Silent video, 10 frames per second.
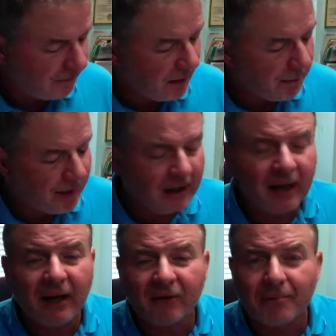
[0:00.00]
But it
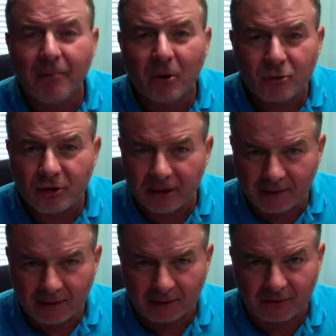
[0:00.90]
has a motion
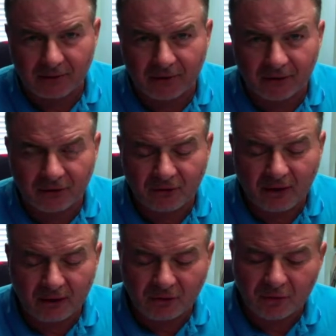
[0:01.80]
detector on this
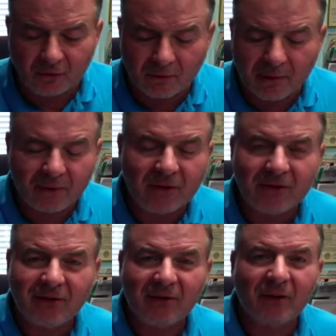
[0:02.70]
thing too. Remember,
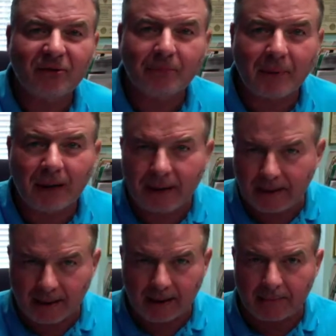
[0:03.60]
this is a spy
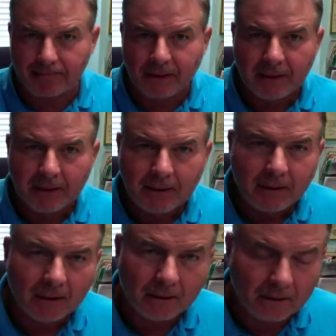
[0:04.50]
cam.
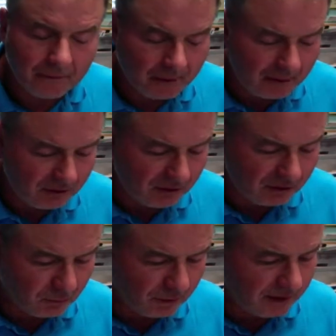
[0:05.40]

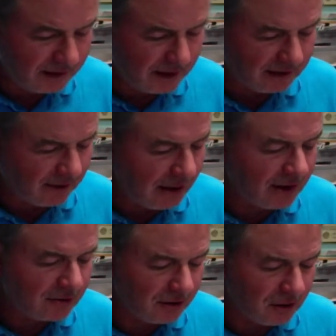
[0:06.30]
Is one of the things. They
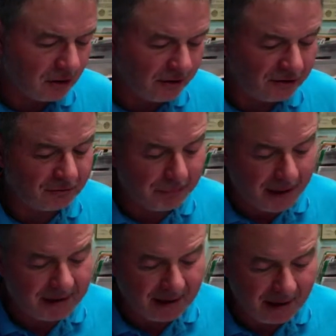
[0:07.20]
actually call this
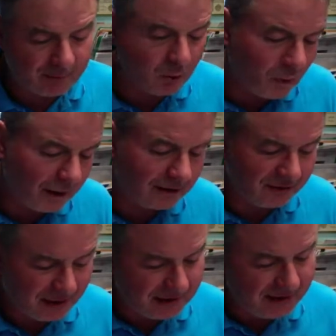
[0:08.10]
Spy Camera,
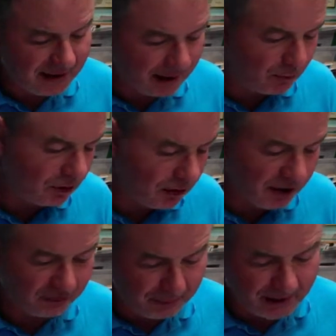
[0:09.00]
Wireless Hidden Camera,
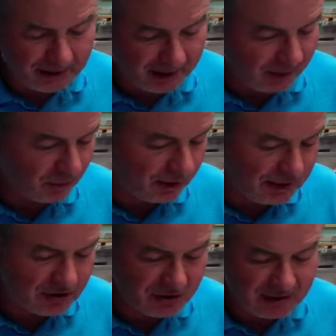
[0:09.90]
Clock Spy Camera,
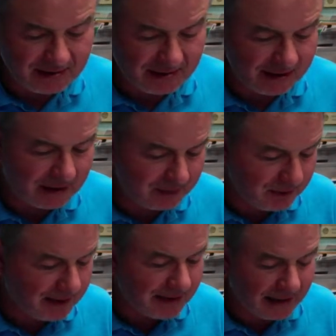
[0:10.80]
HD,
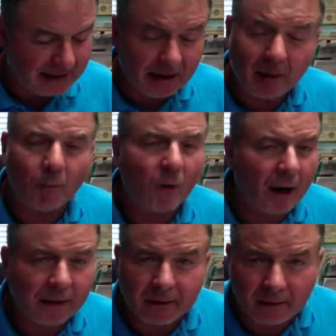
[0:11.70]
1080p, Nanny Cam.
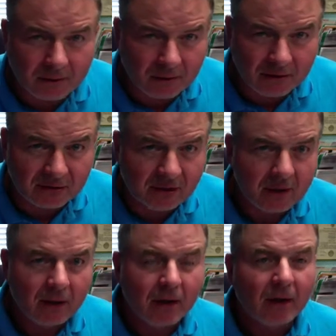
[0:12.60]
Why do they do this?
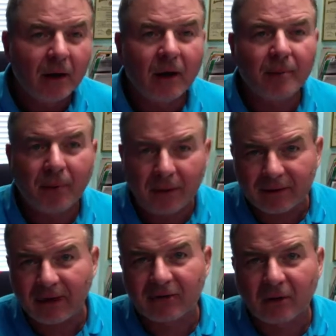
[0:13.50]
Part of
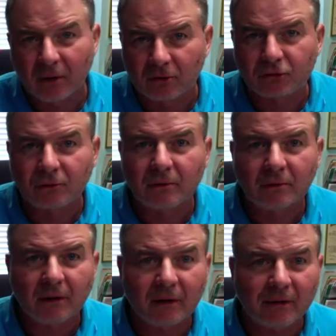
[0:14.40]
that's cultural.